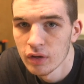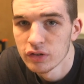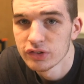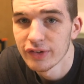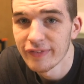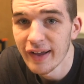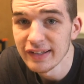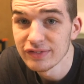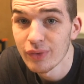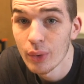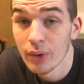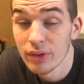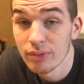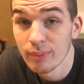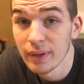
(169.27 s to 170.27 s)
So fast
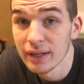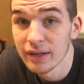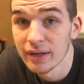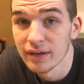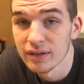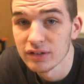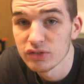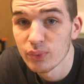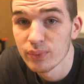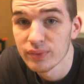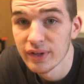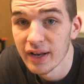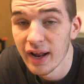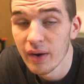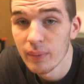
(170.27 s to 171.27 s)
forward 3 years,
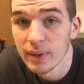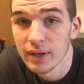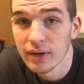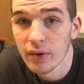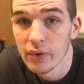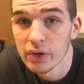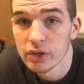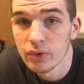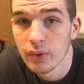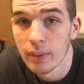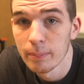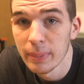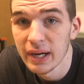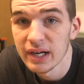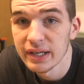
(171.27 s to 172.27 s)
today we are going to
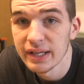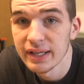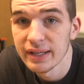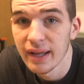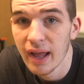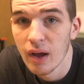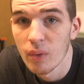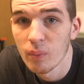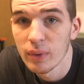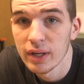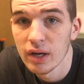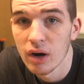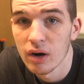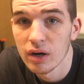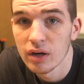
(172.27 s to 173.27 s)
unbury it, and
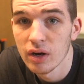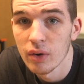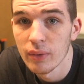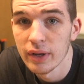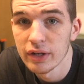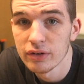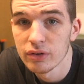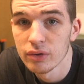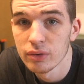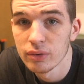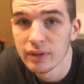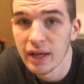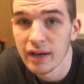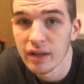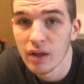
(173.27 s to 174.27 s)
we are going to
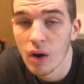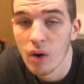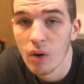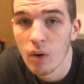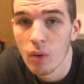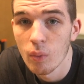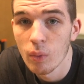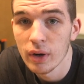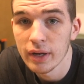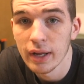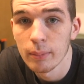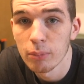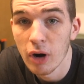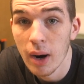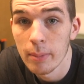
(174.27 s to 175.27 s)
get it all
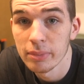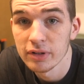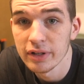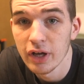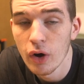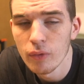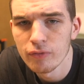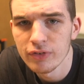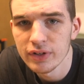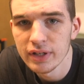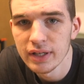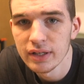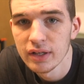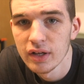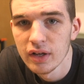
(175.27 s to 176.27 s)
working properly,
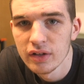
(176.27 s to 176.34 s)
hopefully.